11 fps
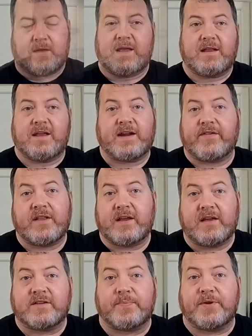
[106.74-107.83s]
And like everything
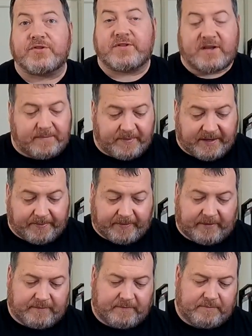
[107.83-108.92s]
else, a pinch of salt and pepper.